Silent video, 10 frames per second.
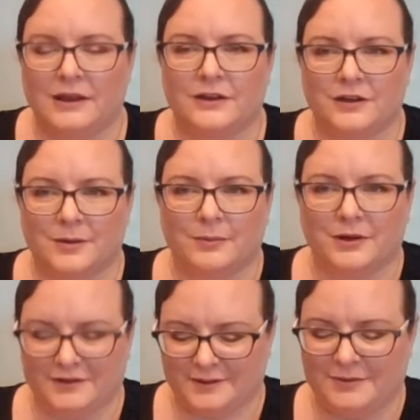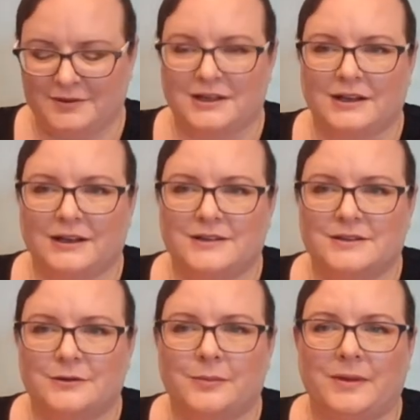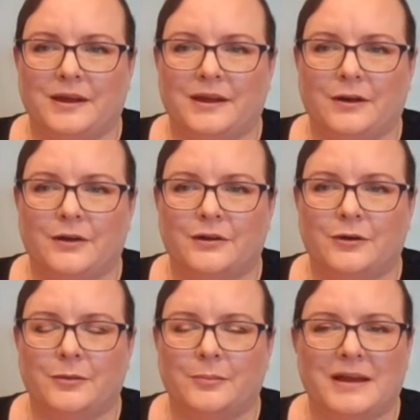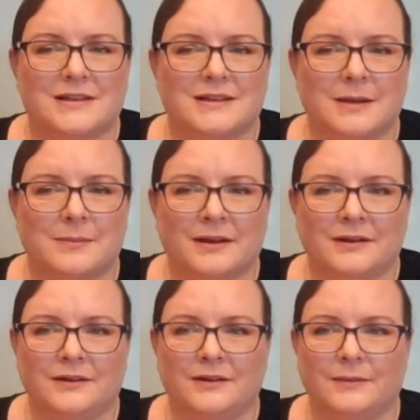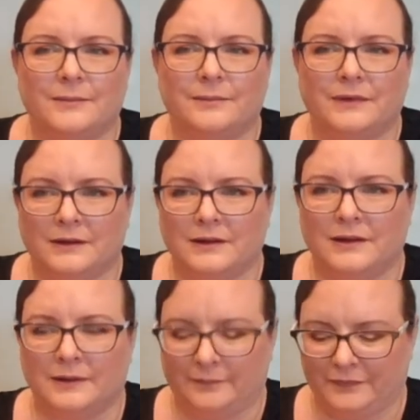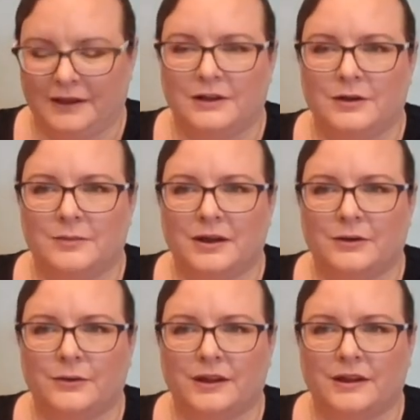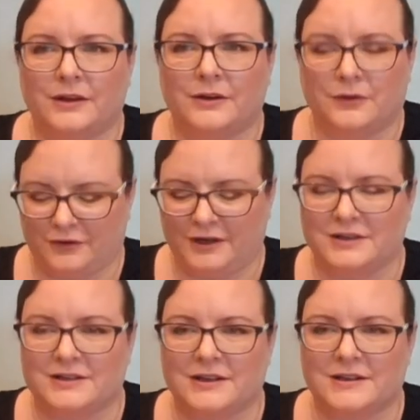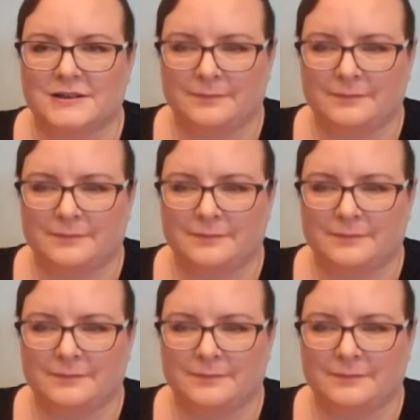You can put some particulars to appear on your bank statement and you might call that creditors